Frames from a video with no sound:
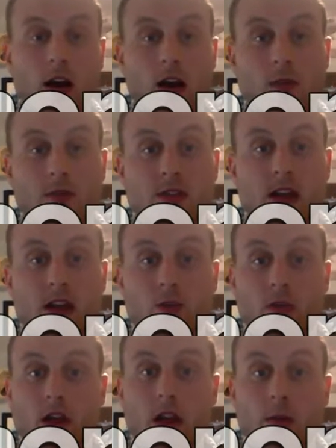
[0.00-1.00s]
Comes standard
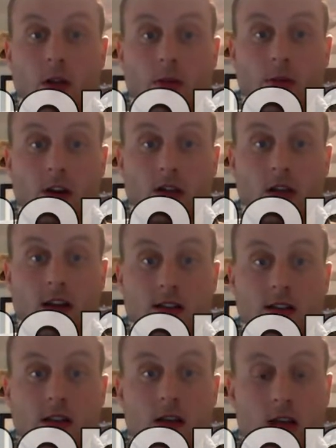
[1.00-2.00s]
with an 8mm
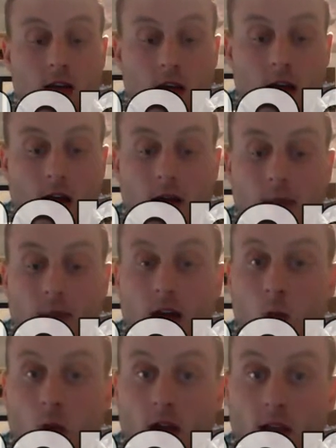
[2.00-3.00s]
lens and a white